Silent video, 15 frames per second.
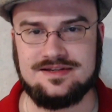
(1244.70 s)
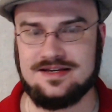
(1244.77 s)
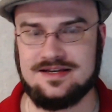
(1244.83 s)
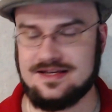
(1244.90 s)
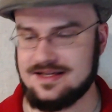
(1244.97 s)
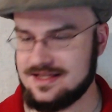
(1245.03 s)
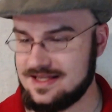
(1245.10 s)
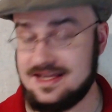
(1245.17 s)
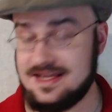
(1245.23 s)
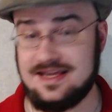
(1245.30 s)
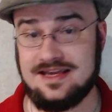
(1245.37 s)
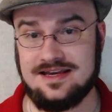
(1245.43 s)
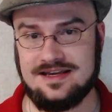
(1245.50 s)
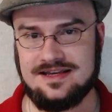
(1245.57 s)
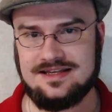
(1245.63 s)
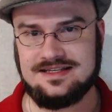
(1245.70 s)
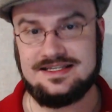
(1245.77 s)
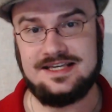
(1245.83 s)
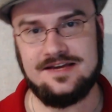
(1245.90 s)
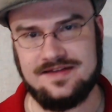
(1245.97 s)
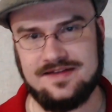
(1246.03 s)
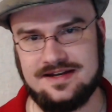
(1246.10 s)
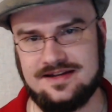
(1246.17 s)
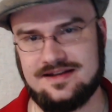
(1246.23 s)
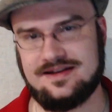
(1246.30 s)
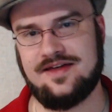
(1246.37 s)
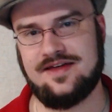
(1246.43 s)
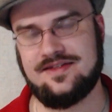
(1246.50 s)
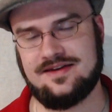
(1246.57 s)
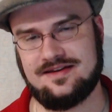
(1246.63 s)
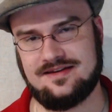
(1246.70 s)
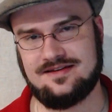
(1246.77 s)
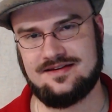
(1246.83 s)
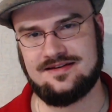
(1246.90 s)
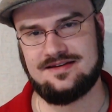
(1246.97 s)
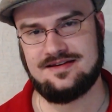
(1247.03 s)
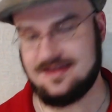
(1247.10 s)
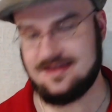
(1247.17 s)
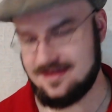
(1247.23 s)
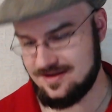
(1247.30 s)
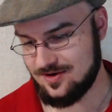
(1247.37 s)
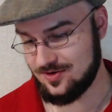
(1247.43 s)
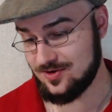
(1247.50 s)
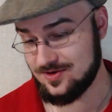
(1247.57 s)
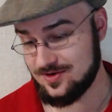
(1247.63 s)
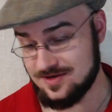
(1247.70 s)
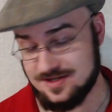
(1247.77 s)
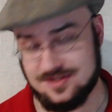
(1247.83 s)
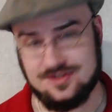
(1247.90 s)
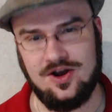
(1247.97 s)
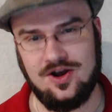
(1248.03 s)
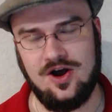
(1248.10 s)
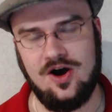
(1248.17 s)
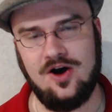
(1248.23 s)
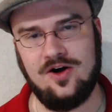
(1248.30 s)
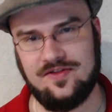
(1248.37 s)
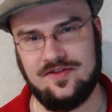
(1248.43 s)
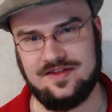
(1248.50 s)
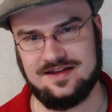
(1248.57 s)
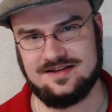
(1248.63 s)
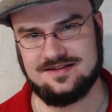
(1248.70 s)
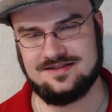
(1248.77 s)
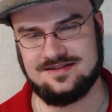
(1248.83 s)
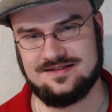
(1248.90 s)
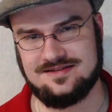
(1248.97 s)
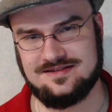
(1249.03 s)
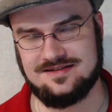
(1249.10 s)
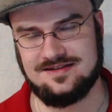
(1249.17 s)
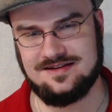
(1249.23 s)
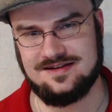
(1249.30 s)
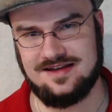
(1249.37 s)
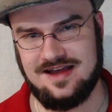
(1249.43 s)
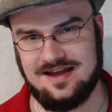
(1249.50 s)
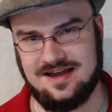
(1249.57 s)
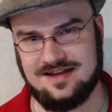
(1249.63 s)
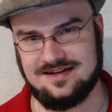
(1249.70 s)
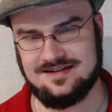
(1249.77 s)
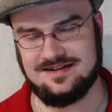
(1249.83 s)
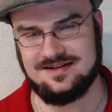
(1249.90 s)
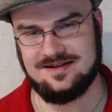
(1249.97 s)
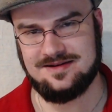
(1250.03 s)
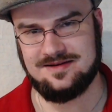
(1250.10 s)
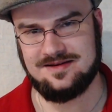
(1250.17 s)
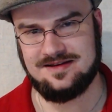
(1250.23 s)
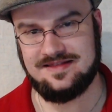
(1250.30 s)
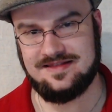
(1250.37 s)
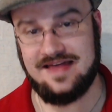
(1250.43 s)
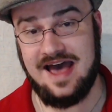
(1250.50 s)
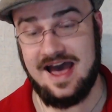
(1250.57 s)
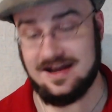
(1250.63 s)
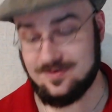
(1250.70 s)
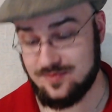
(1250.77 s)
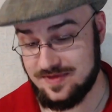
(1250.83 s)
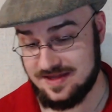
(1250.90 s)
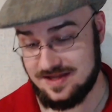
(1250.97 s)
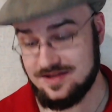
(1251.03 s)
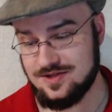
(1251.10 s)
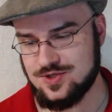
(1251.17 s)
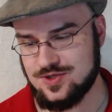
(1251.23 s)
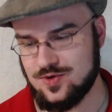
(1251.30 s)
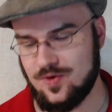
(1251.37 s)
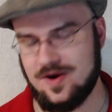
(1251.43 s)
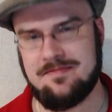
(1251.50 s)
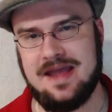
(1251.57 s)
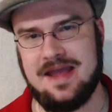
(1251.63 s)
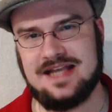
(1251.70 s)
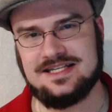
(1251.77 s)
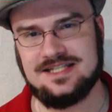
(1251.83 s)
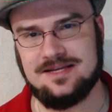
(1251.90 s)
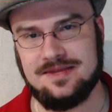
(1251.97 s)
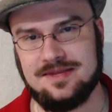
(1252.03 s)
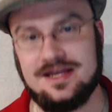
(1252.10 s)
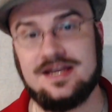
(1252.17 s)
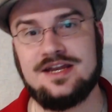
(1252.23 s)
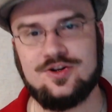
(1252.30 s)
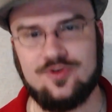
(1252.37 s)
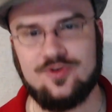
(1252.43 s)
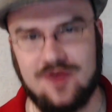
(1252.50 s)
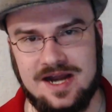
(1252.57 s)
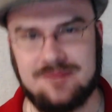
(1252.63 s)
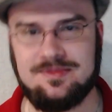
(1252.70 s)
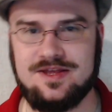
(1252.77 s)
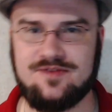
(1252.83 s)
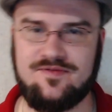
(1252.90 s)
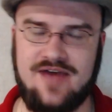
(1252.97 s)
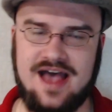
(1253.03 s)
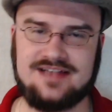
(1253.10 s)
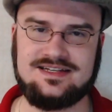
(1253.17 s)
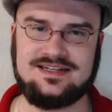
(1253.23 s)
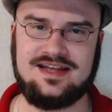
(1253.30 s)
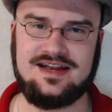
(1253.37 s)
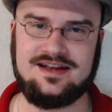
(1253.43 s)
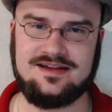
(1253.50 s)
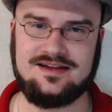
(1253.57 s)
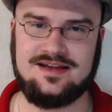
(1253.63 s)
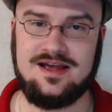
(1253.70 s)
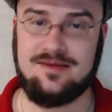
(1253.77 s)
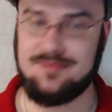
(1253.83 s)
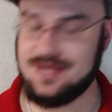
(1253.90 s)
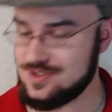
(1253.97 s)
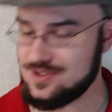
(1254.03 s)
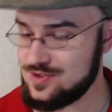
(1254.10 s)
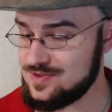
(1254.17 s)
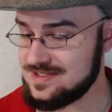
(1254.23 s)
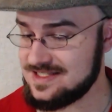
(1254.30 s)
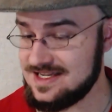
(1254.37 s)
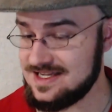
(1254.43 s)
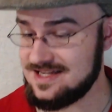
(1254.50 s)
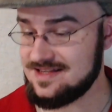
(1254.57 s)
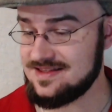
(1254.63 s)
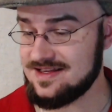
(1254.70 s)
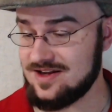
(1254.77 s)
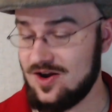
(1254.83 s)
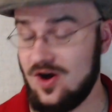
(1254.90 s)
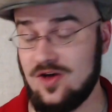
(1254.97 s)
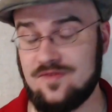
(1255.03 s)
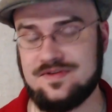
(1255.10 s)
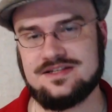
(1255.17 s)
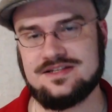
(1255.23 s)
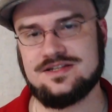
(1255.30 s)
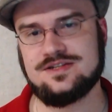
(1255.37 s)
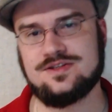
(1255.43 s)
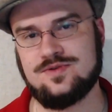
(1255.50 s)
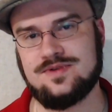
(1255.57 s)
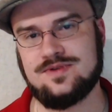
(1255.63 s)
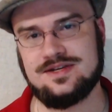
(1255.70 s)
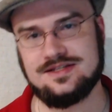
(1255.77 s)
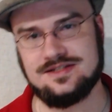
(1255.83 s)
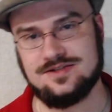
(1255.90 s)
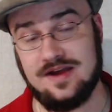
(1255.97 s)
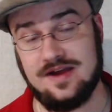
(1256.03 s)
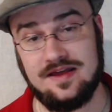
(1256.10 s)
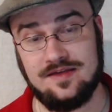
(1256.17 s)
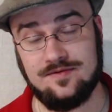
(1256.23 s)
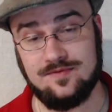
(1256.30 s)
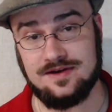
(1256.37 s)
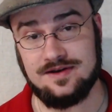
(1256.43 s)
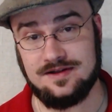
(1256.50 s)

He is given nothing. He earns all this, and that within the story makes him incredibly fascinating, because you see that all of this is through his strength of will,